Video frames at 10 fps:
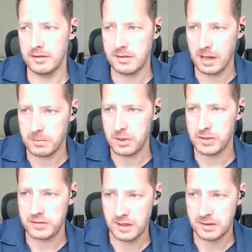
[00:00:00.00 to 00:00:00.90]

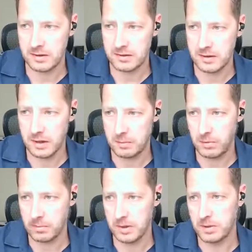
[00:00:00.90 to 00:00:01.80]
established sectors that
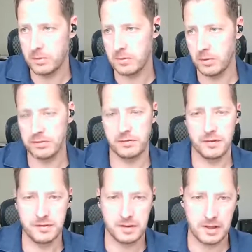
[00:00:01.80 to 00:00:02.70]
are probably a bit more
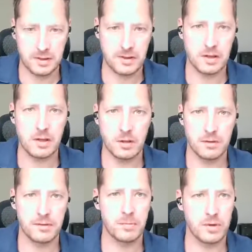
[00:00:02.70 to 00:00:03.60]
sophisticated than a
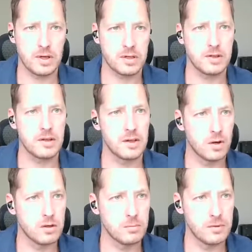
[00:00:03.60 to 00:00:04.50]
lot of the production of the
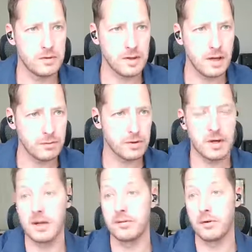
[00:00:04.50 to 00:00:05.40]
economies in
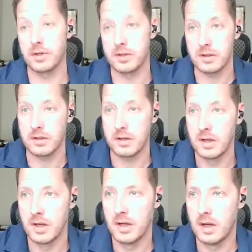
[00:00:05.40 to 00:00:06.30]
Africa, unfortunately.
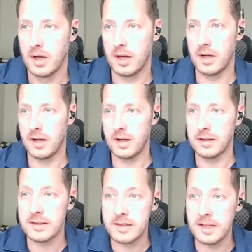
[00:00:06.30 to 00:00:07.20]

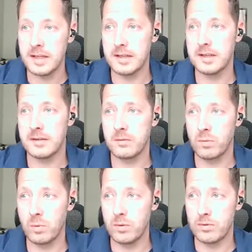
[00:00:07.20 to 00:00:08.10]
And there,
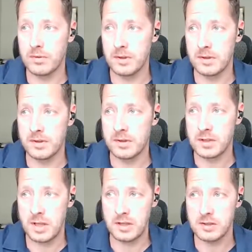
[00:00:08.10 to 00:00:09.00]

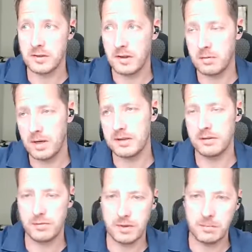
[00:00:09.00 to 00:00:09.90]
the challenges are
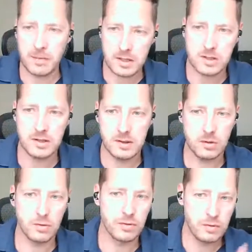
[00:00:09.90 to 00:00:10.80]
quite different in matching
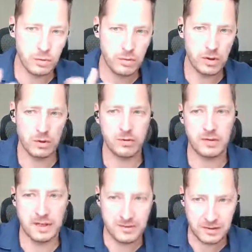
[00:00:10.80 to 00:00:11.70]
the youth to
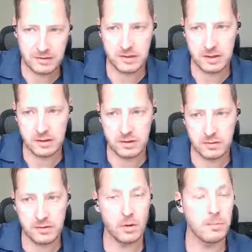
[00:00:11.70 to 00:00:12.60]
those existing
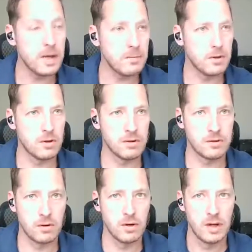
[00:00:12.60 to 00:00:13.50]
industries, or maybe
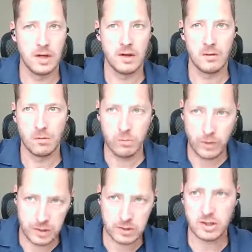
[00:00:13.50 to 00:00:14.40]
also
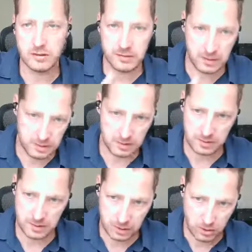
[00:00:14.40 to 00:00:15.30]

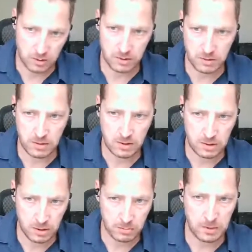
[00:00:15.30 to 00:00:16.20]
readjusting the
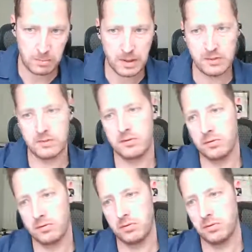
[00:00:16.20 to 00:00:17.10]
economic base
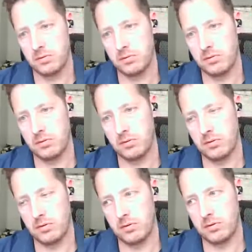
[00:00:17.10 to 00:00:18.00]
to
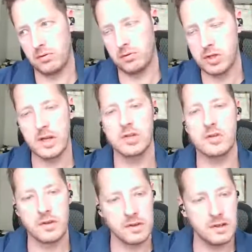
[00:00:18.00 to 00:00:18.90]

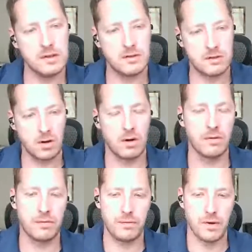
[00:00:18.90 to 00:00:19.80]
change the needs
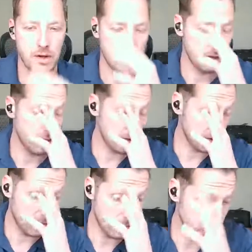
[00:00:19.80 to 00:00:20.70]
of
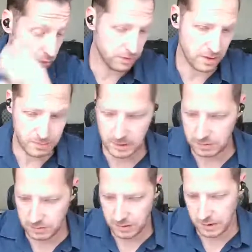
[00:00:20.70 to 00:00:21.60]
a youth
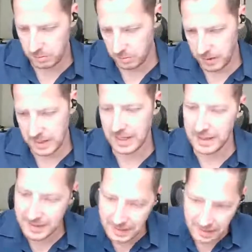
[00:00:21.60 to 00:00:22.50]
coming into the labor
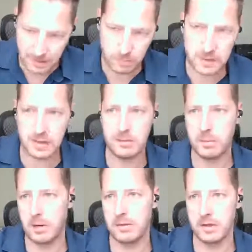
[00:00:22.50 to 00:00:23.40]
market. And there we
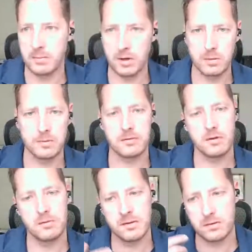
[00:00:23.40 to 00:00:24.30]
need public employment
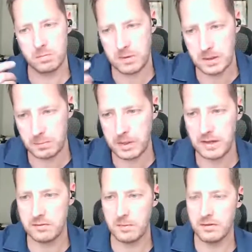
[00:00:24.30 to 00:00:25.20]
services, we need
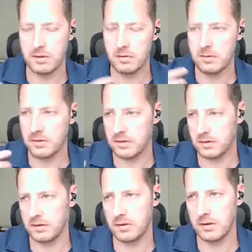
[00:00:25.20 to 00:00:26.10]
placement
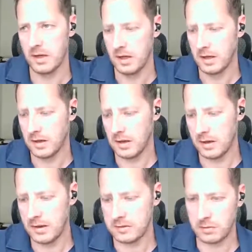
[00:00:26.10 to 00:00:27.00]
services, and so
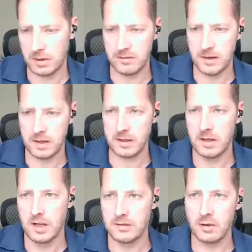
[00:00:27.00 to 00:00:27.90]
on. That's quite
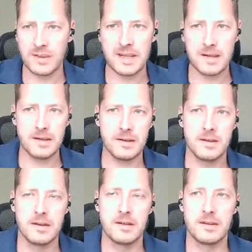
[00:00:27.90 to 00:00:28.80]
vital. So there,